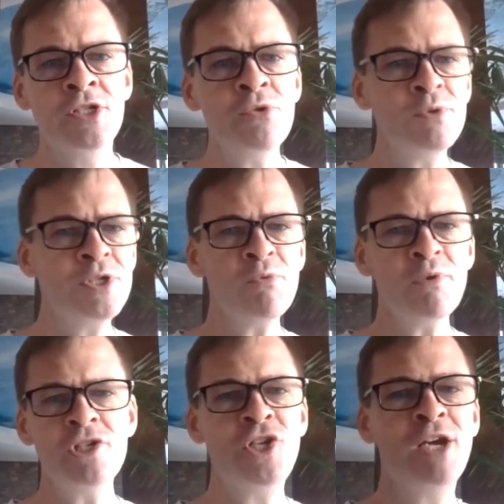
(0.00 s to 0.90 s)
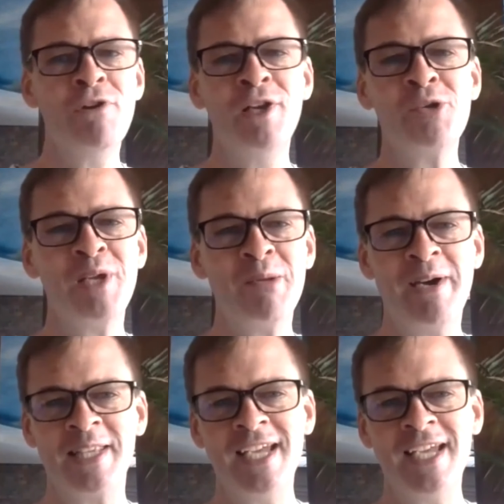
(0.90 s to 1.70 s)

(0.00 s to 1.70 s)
Do you want to share a little bit about